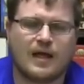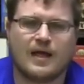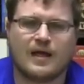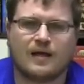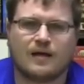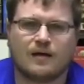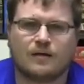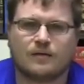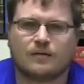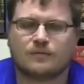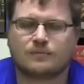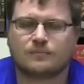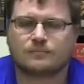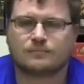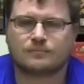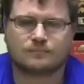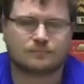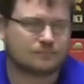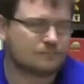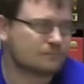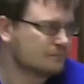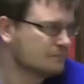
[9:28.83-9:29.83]

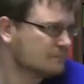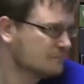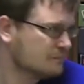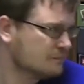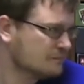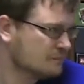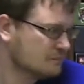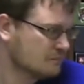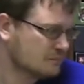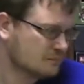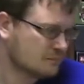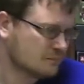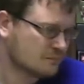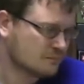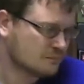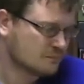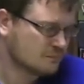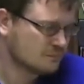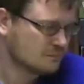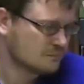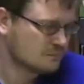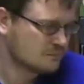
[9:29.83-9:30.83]

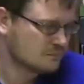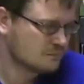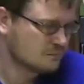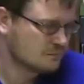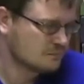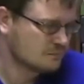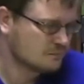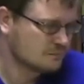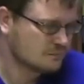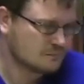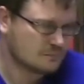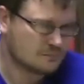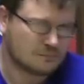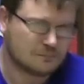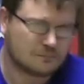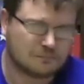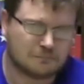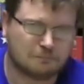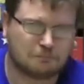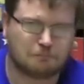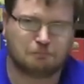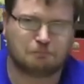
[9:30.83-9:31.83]

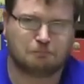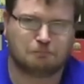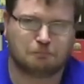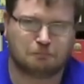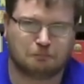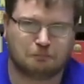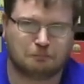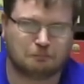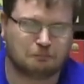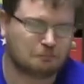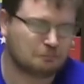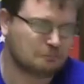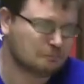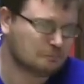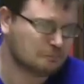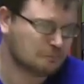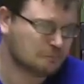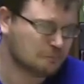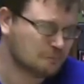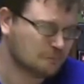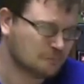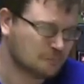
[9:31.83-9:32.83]

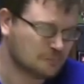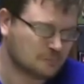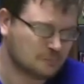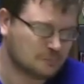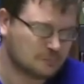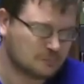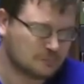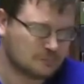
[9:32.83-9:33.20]
The person shown says nothing.